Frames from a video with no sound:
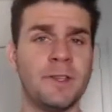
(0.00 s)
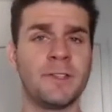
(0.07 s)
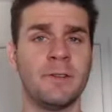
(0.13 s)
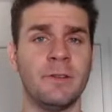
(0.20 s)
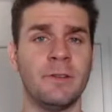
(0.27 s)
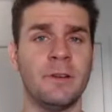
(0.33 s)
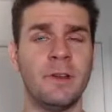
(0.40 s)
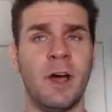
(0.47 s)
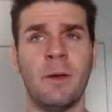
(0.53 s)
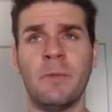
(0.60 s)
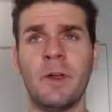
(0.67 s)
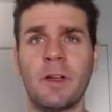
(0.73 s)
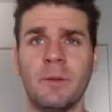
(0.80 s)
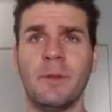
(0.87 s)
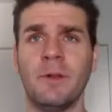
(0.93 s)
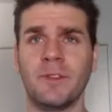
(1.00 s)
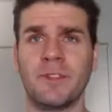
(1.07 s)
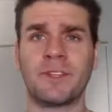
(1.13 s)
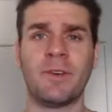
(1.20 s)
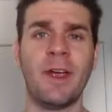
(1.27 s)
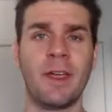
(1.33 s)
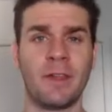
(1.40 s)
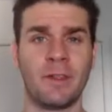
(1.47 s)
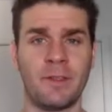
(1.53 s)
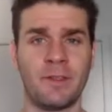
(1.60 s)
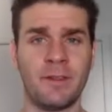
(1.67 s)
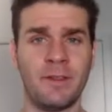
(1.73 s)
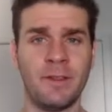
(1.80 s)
muscle. I'm not going to build strength.